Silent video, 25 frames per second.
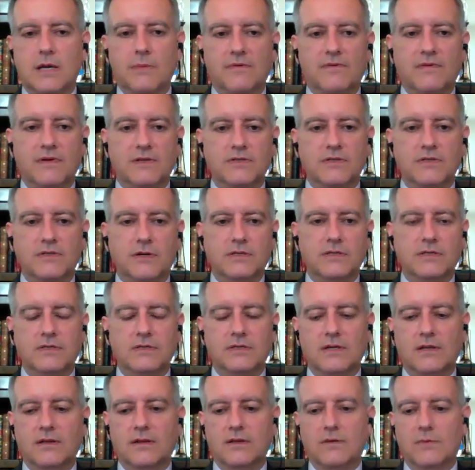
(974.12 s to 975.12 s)
of
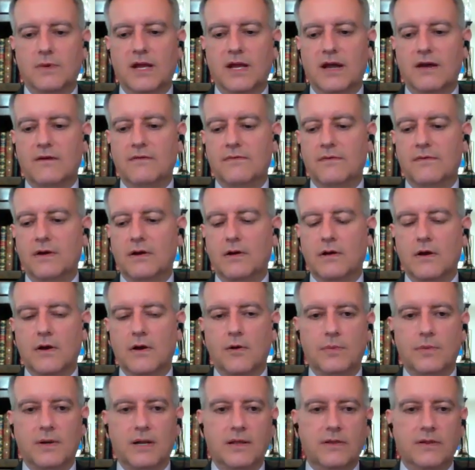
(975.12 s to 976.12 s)
uncertainty that we have
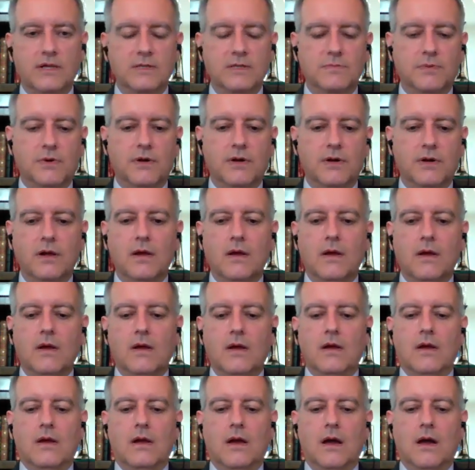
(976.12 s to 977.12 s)
globally at this point.
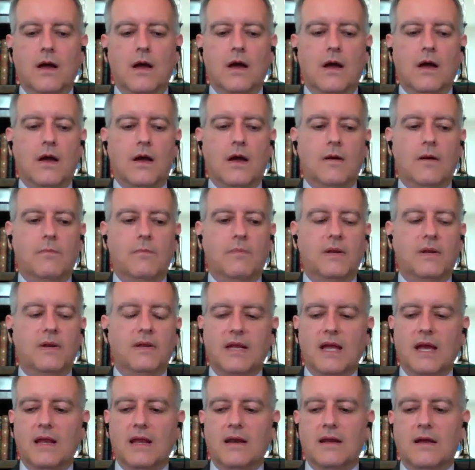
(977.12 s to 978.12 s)
But
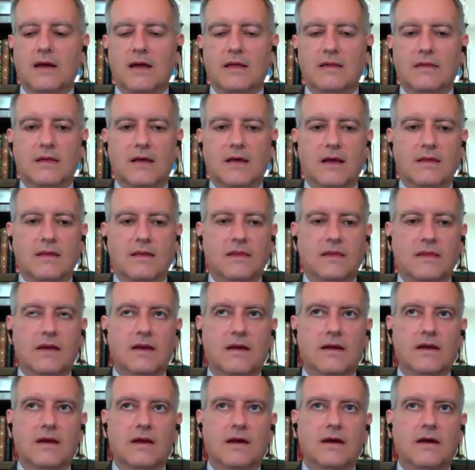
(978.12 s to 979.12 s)
again, I
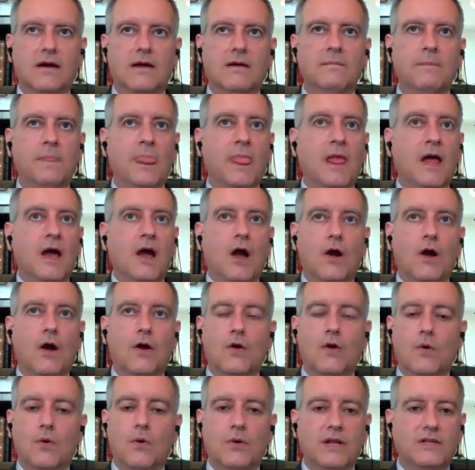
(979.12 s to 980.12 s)
think
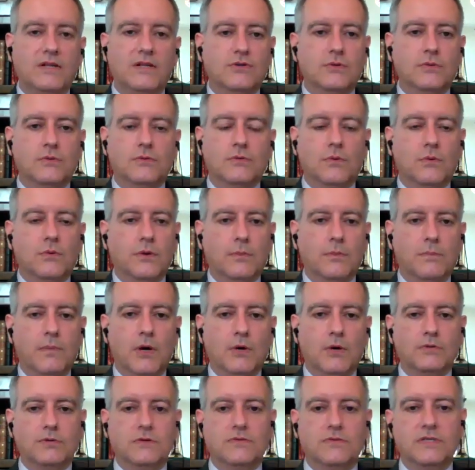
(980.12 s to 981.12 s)
according to all the
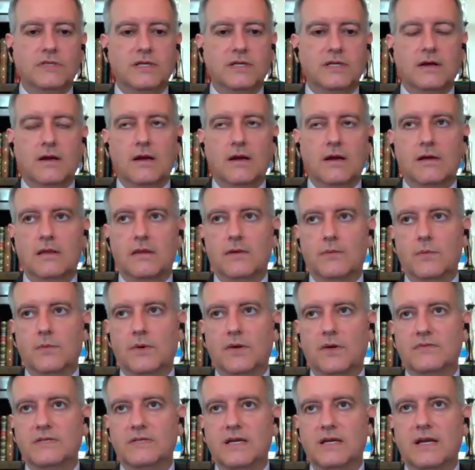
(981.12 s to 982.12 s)
polls that
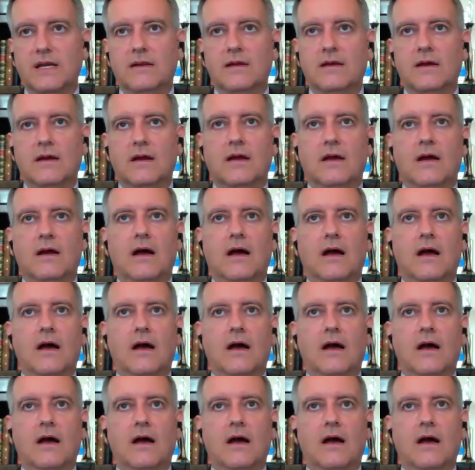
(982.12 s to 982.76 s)
we've seen,